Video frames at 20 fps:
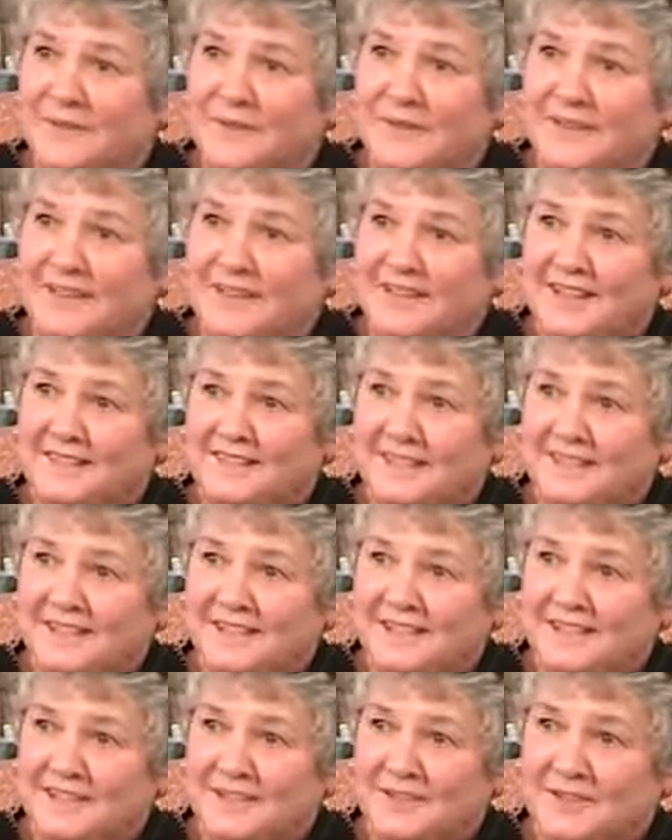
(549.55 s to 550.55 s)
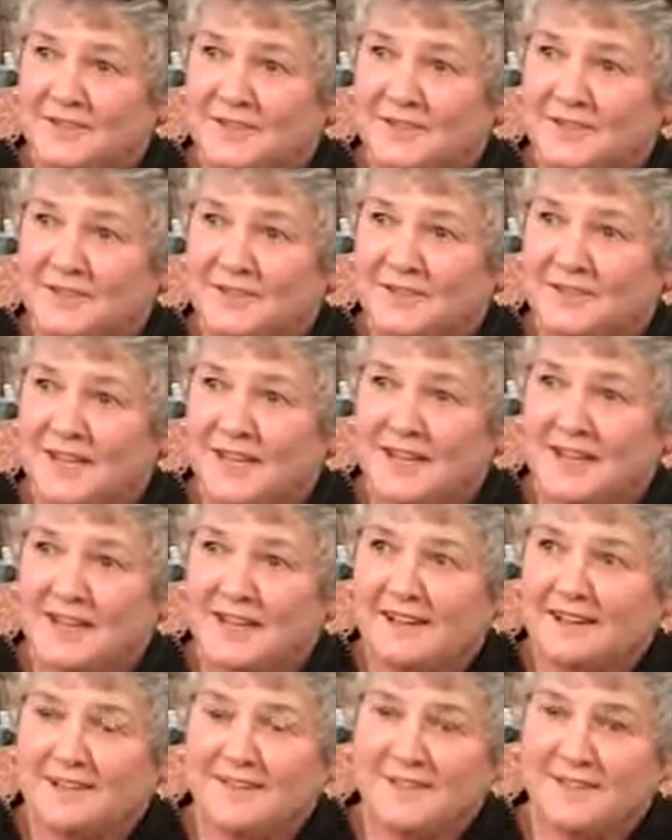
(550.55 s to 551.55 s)
We have seen her
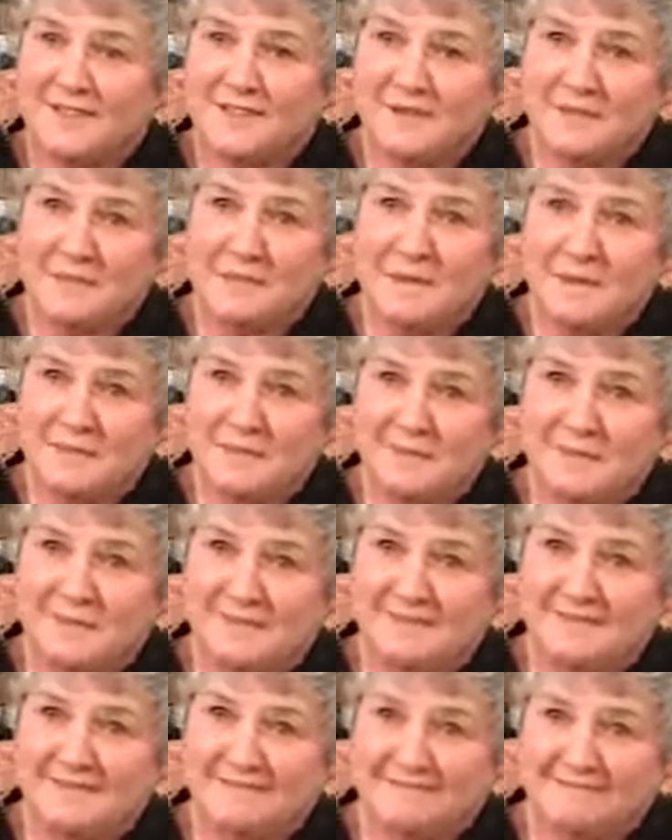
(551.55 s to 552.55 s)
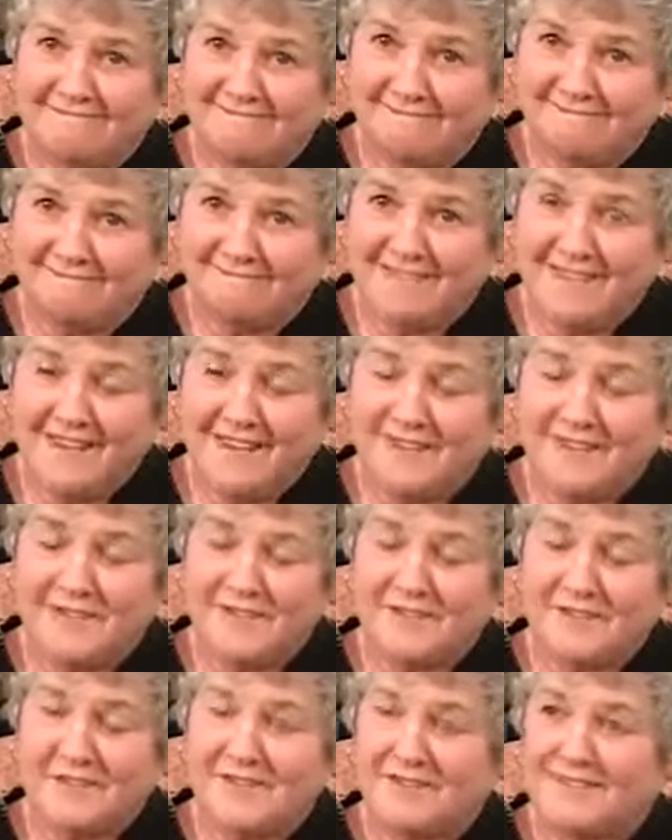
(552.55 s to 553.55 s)
react to some people
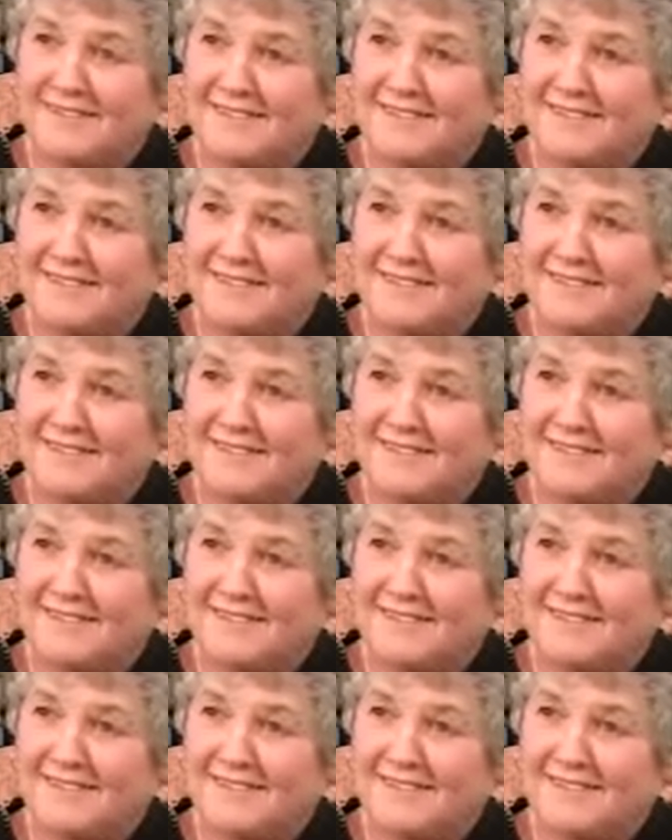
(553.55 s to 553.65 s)
here.